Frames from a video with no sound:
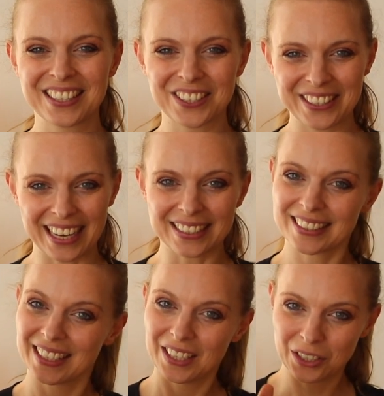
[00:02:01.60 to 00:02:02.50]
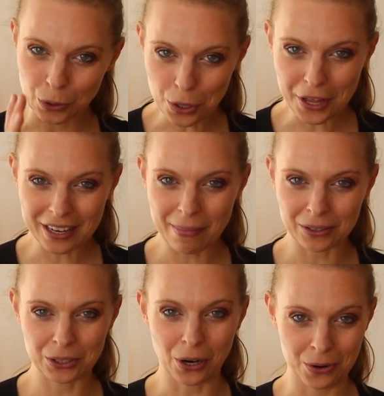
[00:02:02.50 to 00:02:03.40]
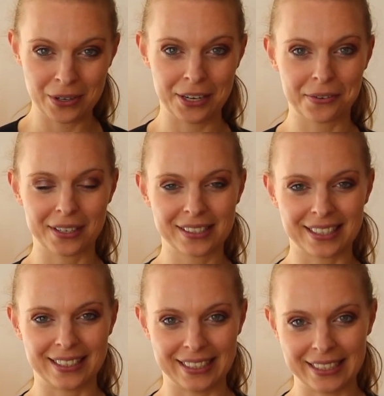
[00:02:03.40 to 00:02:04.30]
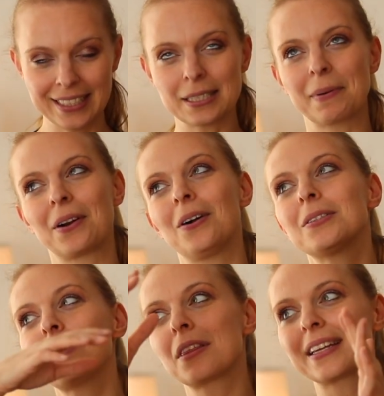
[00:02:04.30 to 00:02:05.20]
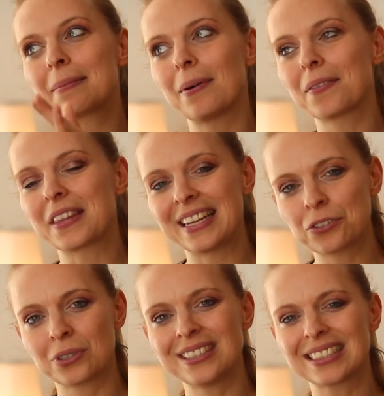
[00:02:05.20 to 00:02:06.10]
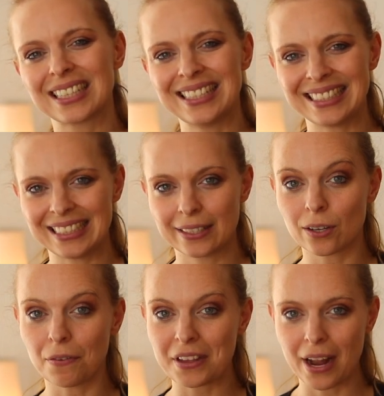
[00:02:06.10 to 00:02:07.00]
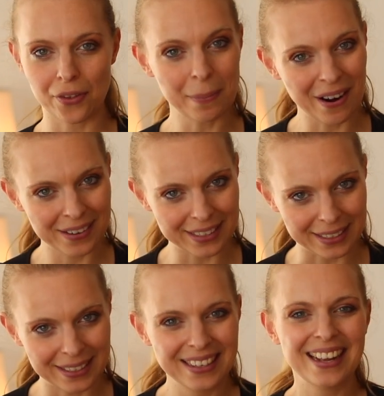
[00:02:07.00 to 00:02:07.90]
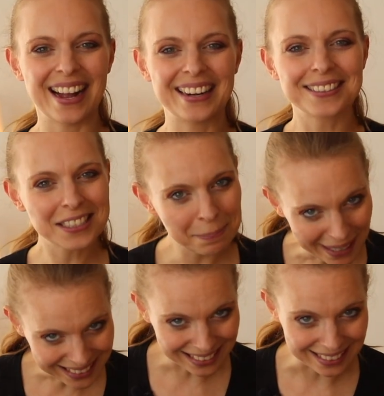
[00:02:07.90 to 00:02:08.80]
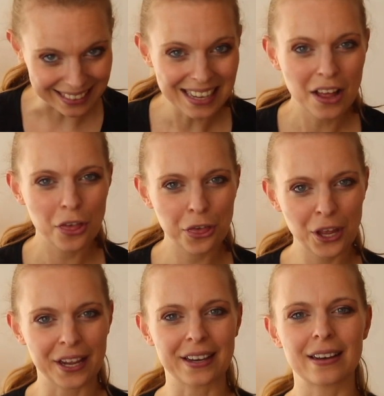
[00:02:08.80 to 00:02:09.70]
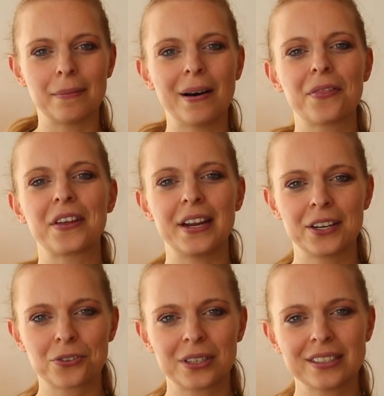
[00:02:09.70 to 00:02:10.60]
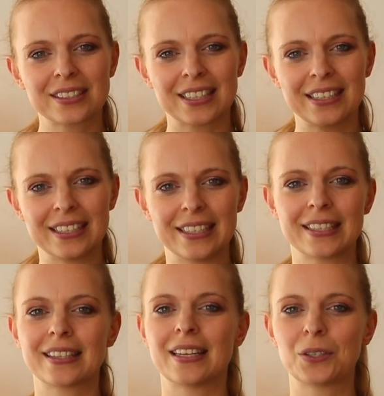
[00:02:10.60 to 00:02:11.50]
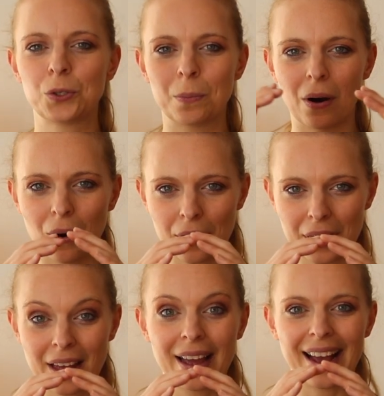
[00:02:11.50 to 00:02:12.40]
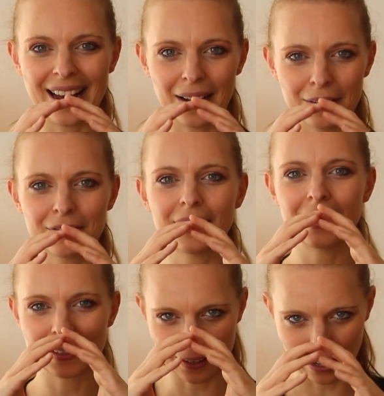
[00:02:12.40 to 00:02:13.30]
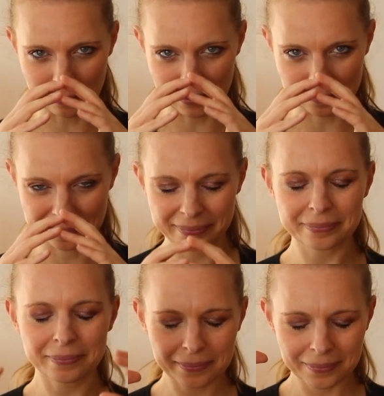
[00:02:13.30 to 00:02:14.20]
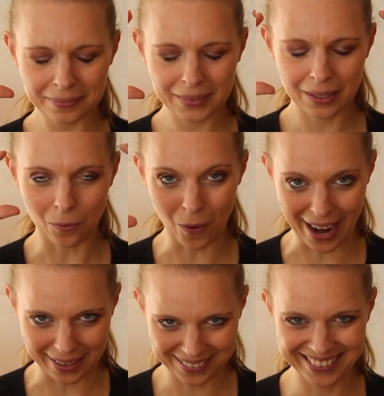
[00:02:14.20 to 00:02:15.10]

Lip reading: So yes, do think about your own interests and needs, but also think about the interests and needs of the other party. And especially think about the interests and needs that you both have in common. Why?